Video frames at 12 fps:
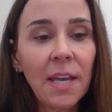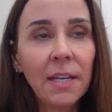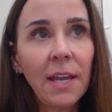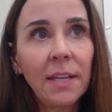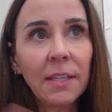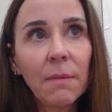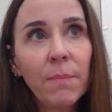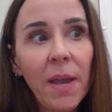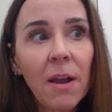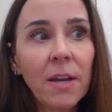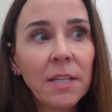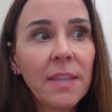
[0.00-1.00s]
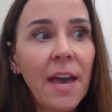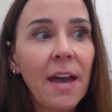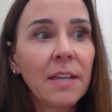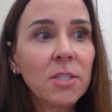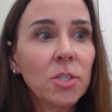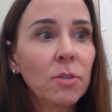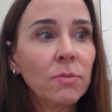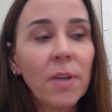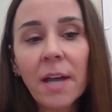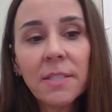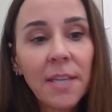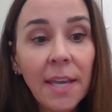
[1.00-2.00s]
and comparing that to
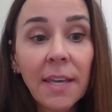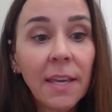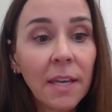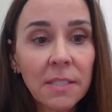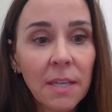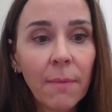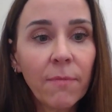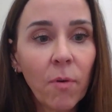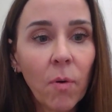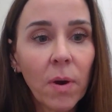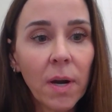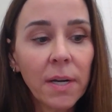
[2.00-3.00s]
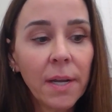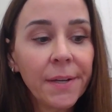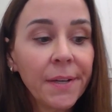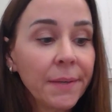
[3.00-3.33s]
not taking a step forward,